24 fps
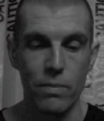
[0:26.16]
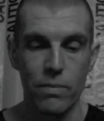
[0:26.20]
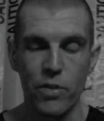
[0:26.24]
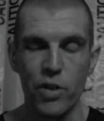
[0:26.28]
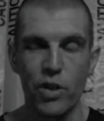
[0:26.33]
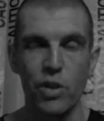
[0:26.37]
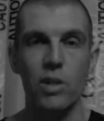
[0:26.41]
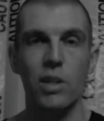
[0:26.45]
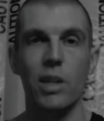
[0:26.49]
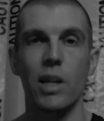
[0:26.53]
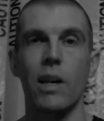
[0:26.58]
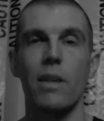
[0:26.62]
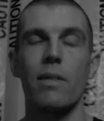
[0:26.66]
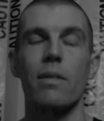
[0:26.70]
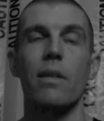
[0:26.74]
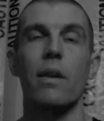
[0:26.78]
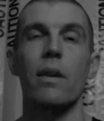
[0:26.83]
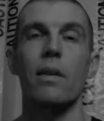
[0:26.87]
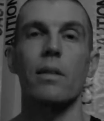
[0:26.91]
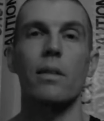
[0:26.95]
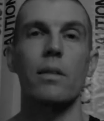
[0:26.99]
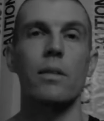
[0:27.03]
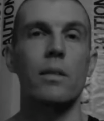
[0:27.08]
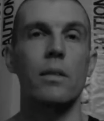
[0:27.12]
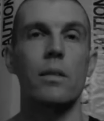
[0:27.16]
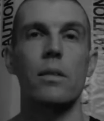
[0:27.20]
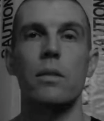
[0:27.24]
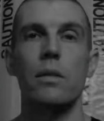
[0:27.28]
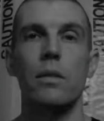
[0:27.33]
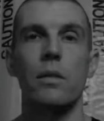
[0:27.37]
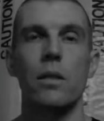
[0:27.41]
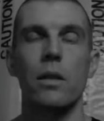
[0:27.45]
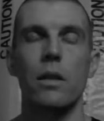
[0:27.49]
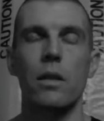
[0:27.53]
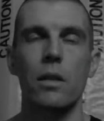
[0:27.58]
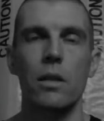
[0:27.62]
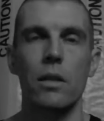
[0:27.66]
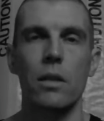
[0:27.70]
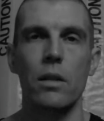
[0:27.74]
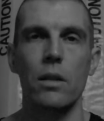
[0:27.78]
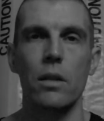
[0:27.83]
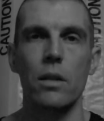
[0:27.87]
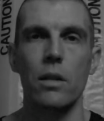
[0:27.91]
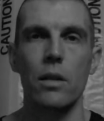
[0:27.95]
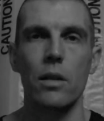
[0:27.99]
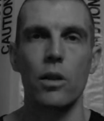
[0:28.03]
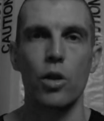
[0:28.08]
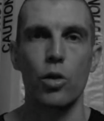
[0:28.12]
First thing I thought, that this is in
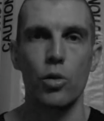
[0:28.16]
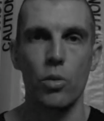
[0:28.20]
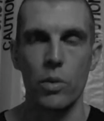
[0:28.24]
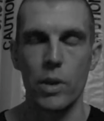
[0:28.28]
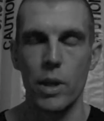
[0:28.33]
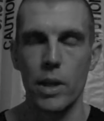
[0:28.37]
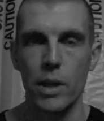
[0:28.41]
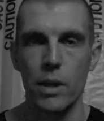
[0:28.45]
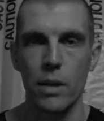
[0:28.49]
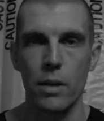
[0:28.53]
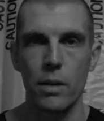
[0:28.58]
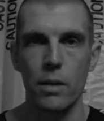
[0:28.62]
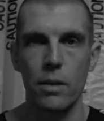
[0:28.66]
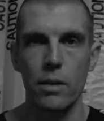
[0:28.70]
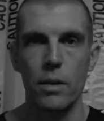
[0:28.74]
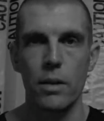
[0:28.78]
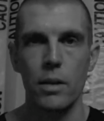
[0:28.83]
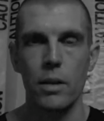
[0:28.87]
Korea.